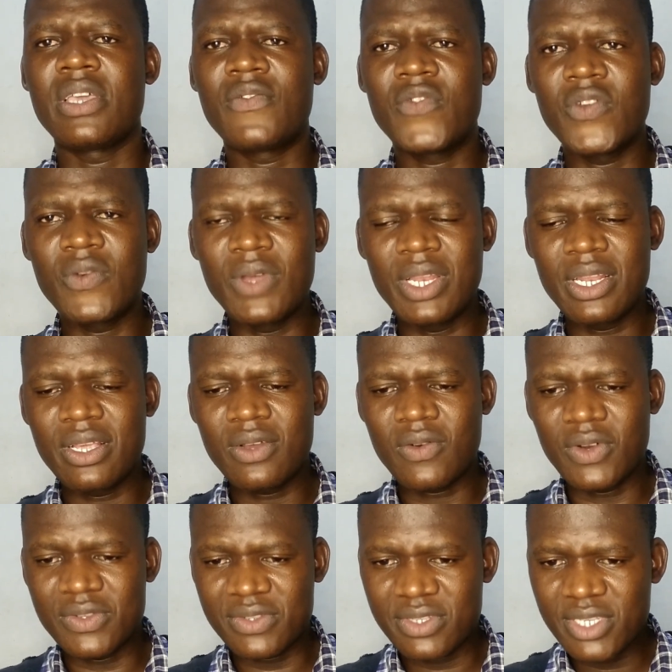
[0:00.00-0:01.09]
If you will
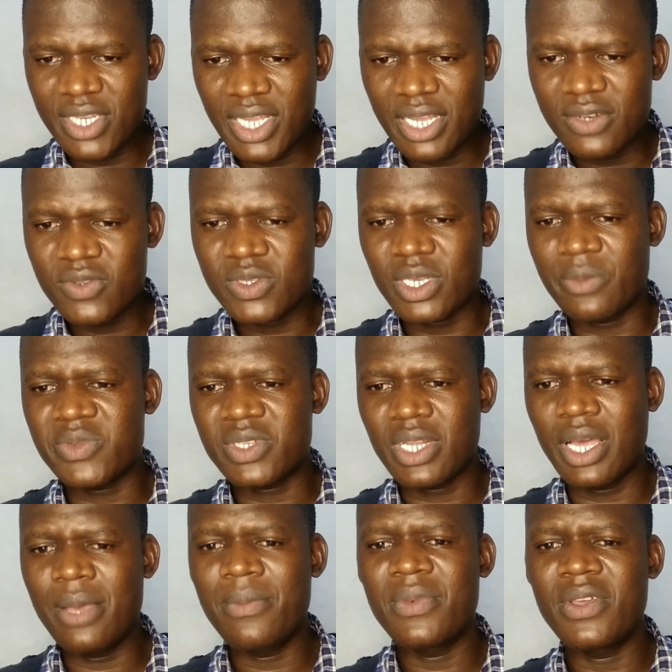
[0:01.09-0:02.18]
consider to
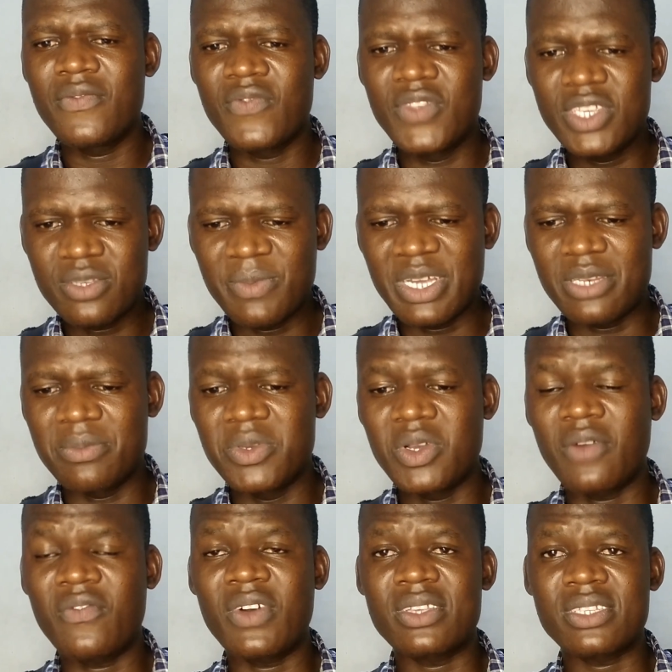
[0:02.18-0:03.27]
subscribe, if this might be
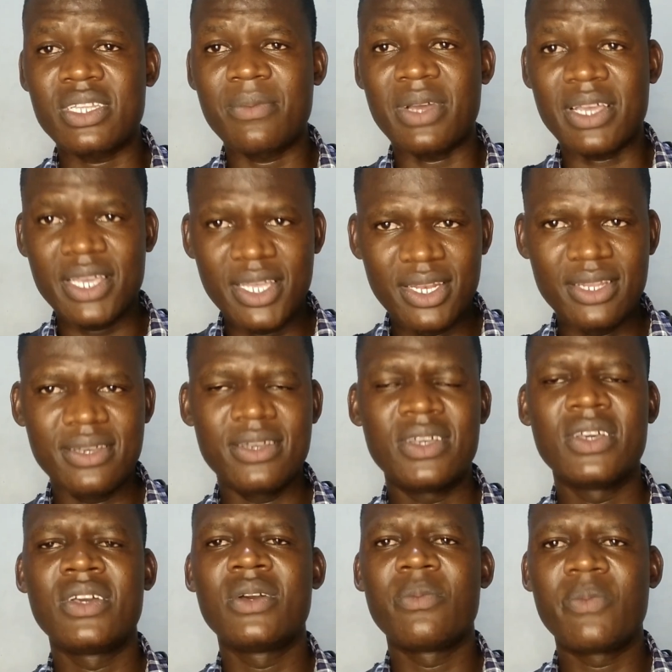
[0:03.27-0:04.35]
your first time again,
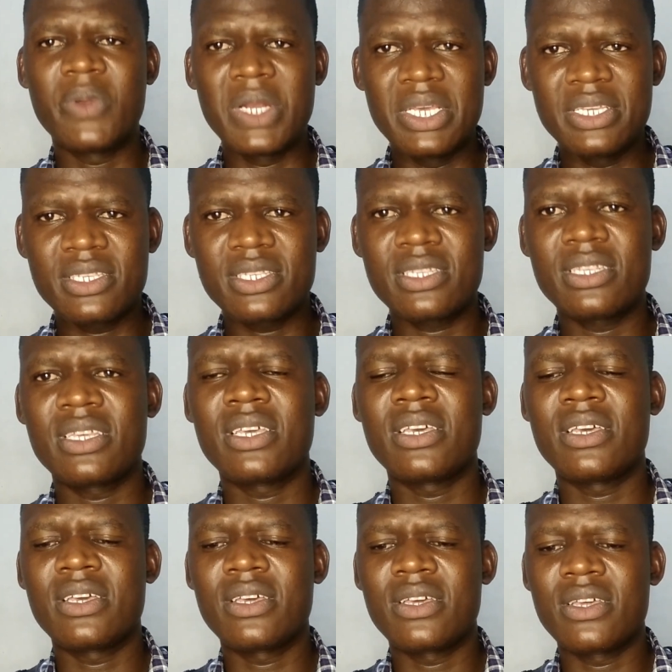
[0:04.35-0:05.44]
please
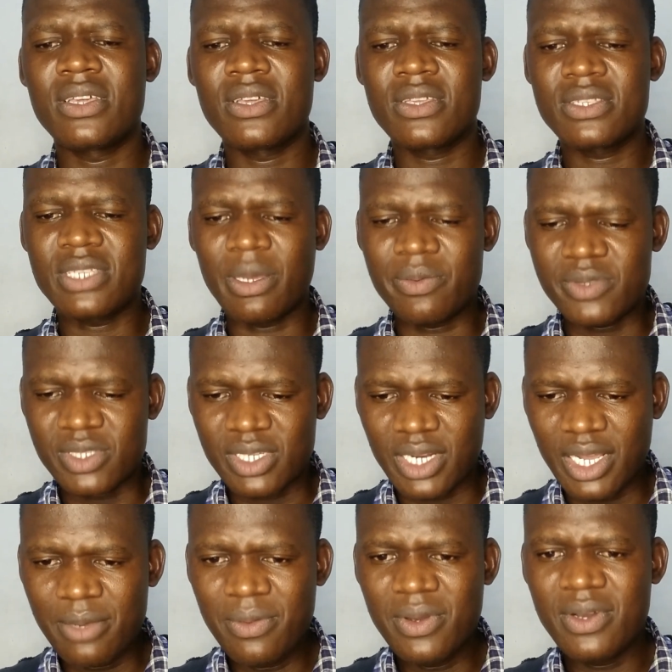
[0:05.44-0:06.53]

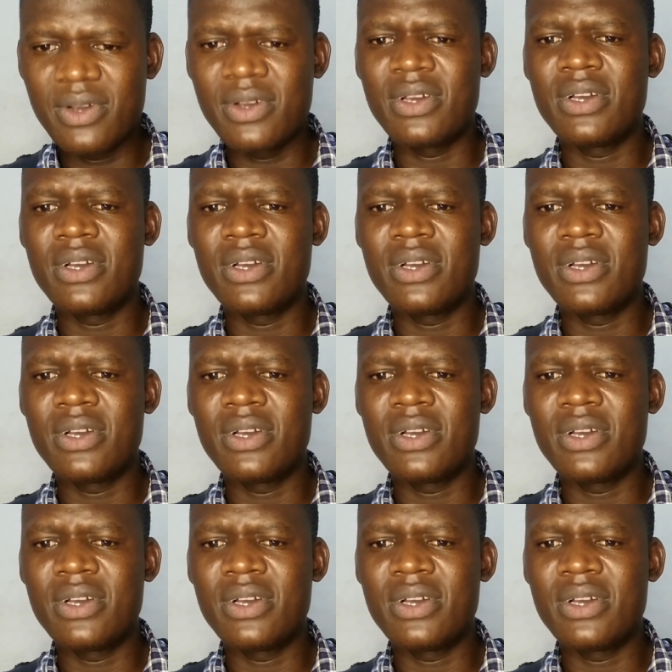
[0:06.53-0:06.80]
subscribe,